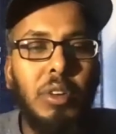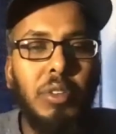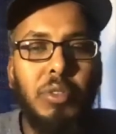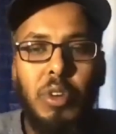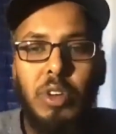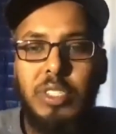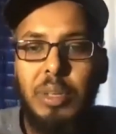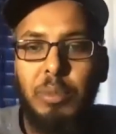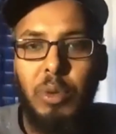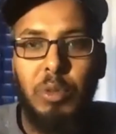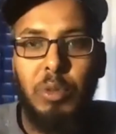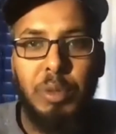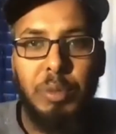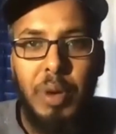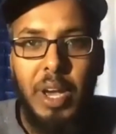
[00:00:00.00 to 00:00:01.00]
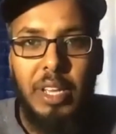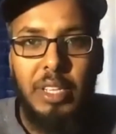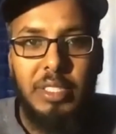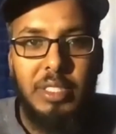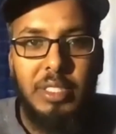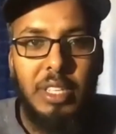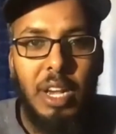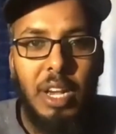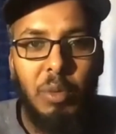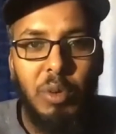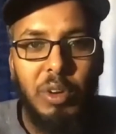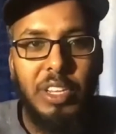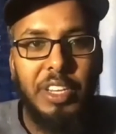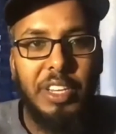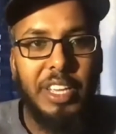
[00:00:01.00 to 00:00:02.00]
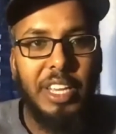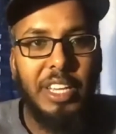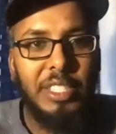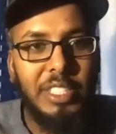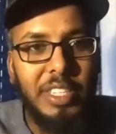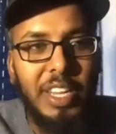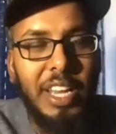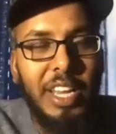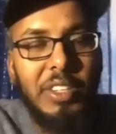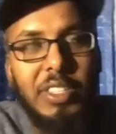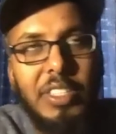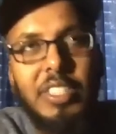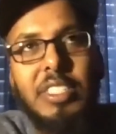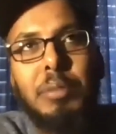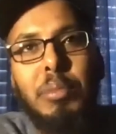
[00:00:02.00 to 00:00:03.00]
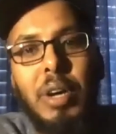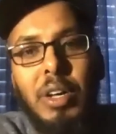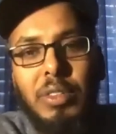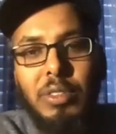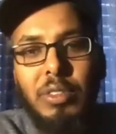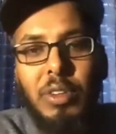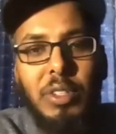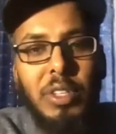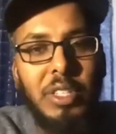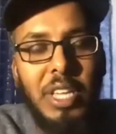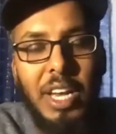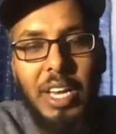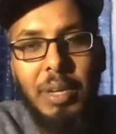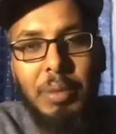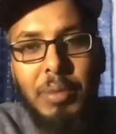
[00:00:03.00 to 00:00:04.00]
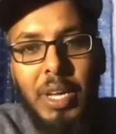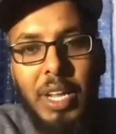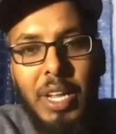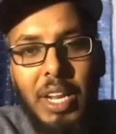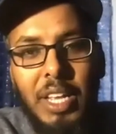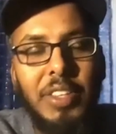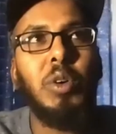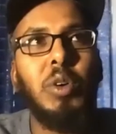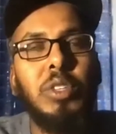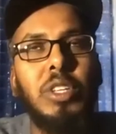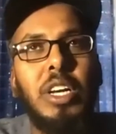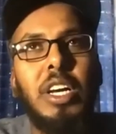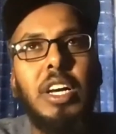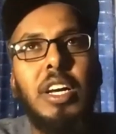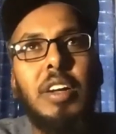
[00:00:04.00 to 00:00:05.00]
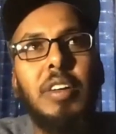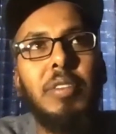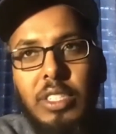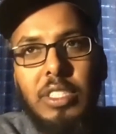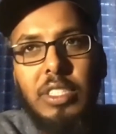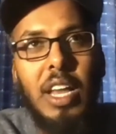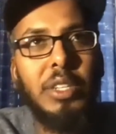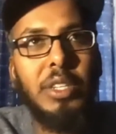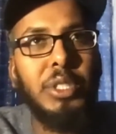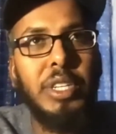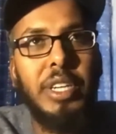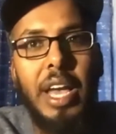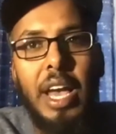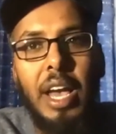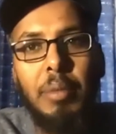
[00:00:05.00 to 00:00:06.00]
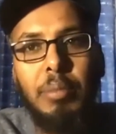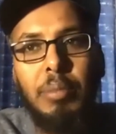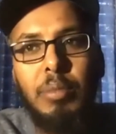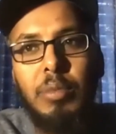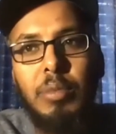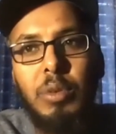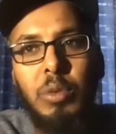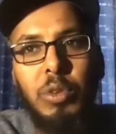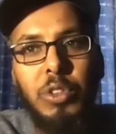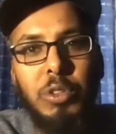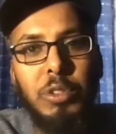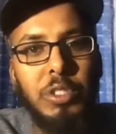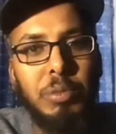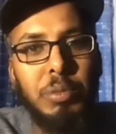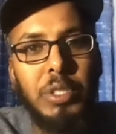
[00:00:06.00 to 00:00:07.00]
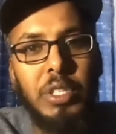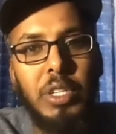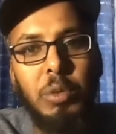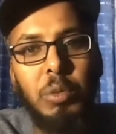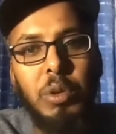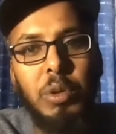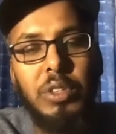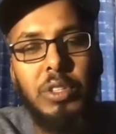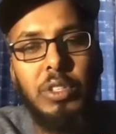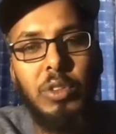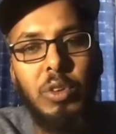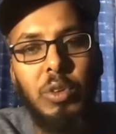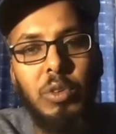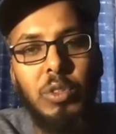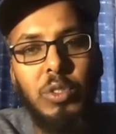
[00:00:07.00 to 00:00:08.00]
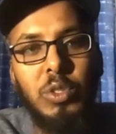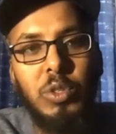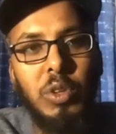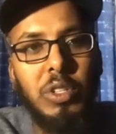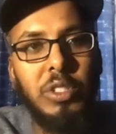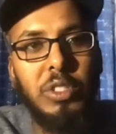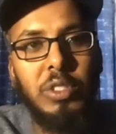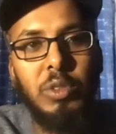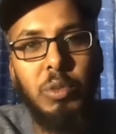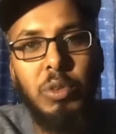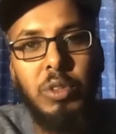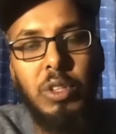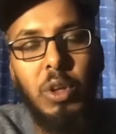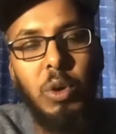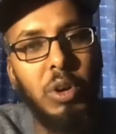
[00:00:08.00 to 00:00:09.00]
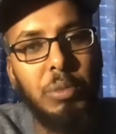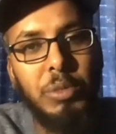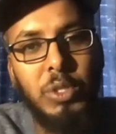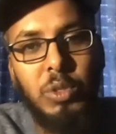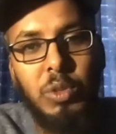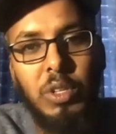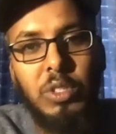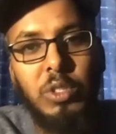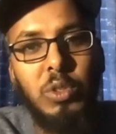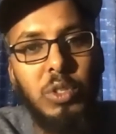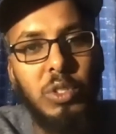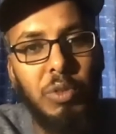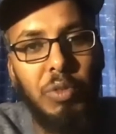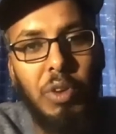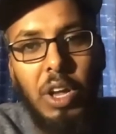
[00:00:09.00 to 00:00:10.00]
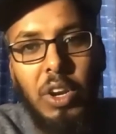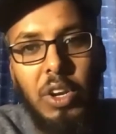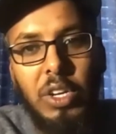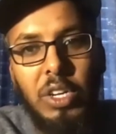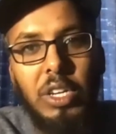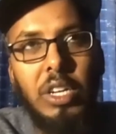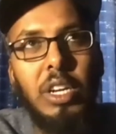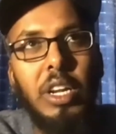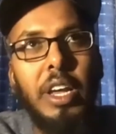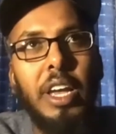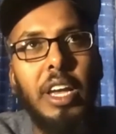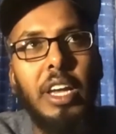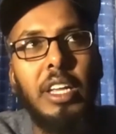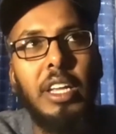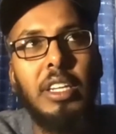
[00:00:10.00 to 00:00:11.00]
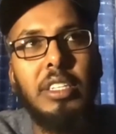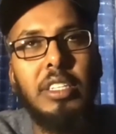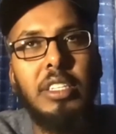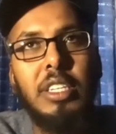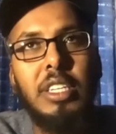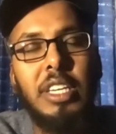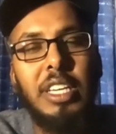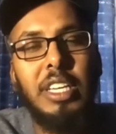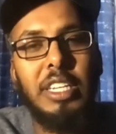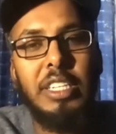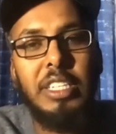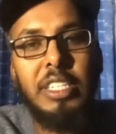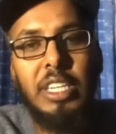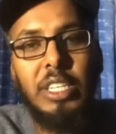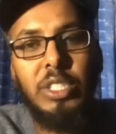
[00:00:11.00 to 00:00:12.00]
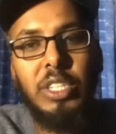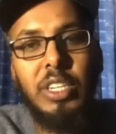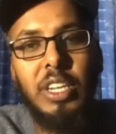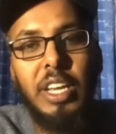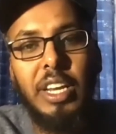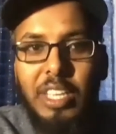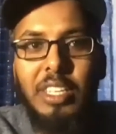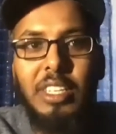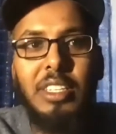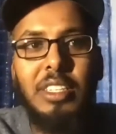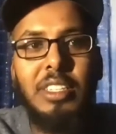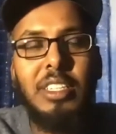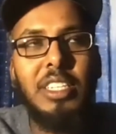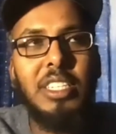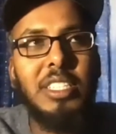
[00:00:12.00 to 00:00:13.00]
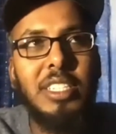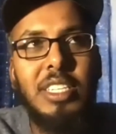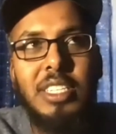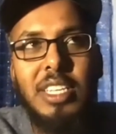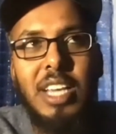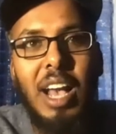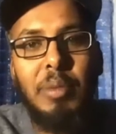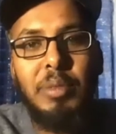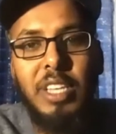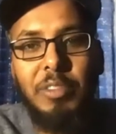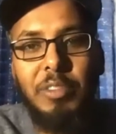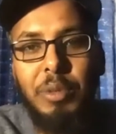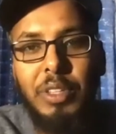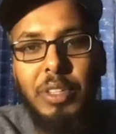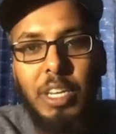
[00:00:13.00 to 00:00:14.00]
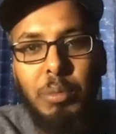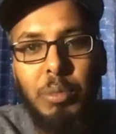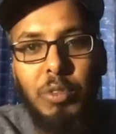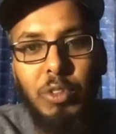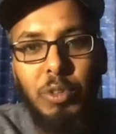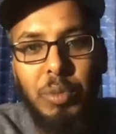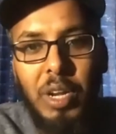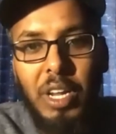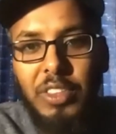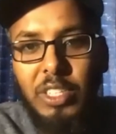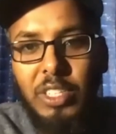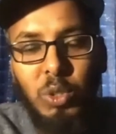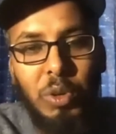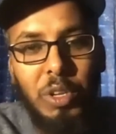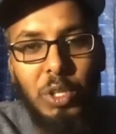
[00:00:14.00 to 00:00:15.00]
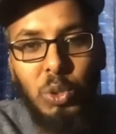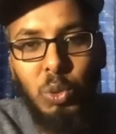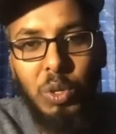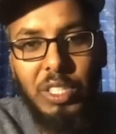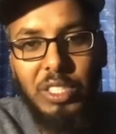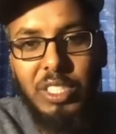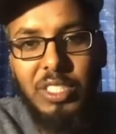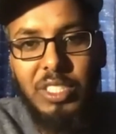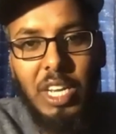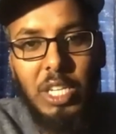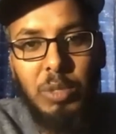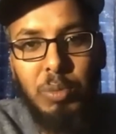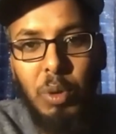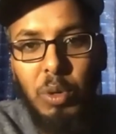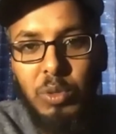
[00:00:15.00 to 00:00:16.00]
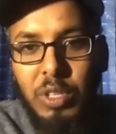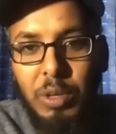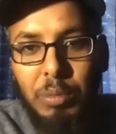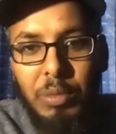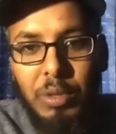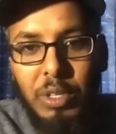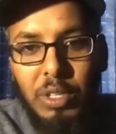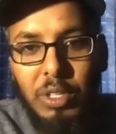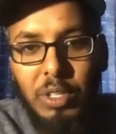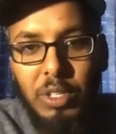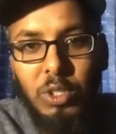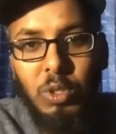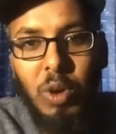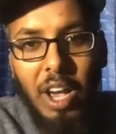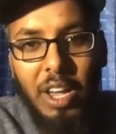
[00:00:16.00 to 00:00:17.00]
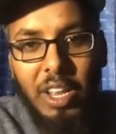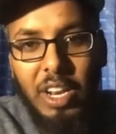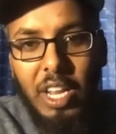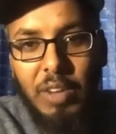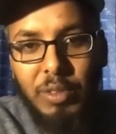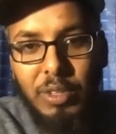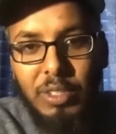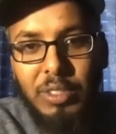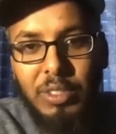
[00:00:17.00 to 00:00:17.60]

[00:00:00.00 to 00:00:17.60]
Of course, I'm going to be biased. I work in education. I read this about all the time. I think the technology gap, especially with students with low-income students of color, and in education, like these gaps have been there before, but I think 2020 just exposed them to higher level.